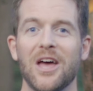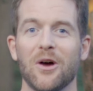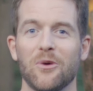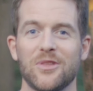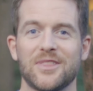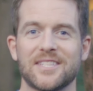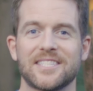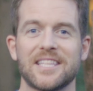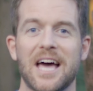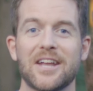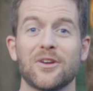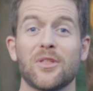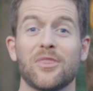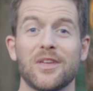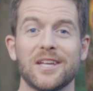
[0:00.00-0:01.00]
With the
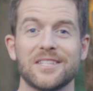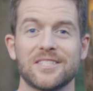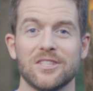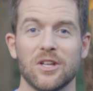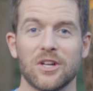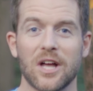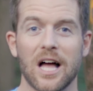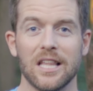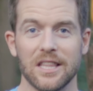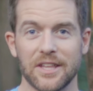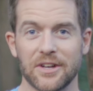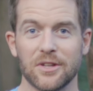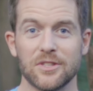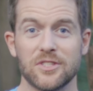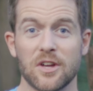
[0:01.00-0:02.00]
slider, things look a
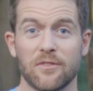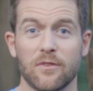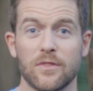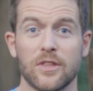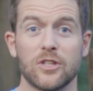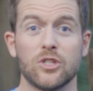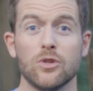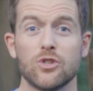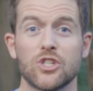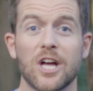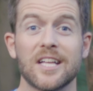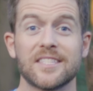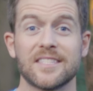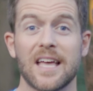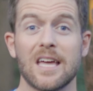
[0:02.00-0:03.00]
little different. The two
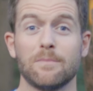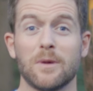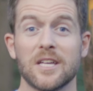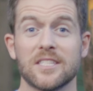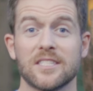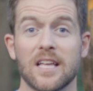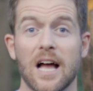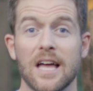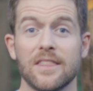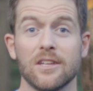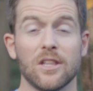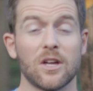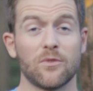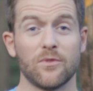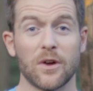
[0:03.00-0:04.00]
shots side by side, they
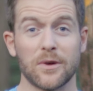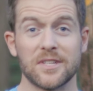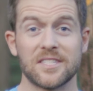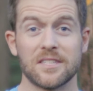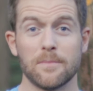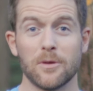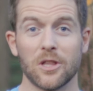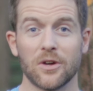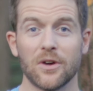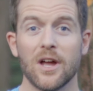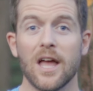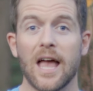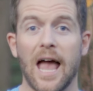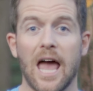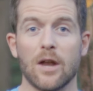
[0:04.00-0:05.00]
look very similar,
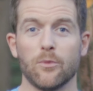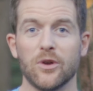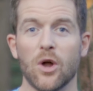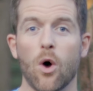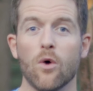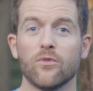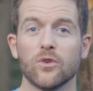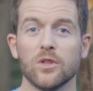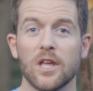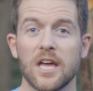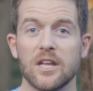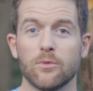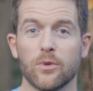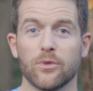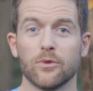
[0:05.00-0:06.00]
and when
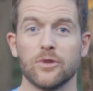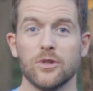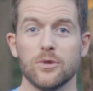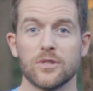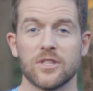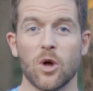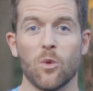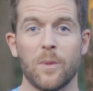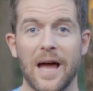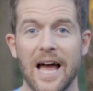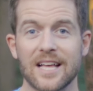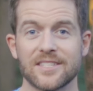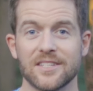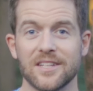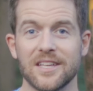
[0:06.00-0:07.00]
overlaid with reduced
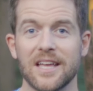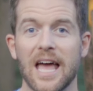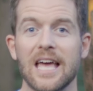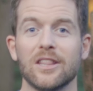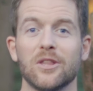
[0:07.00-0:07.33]
opacity, it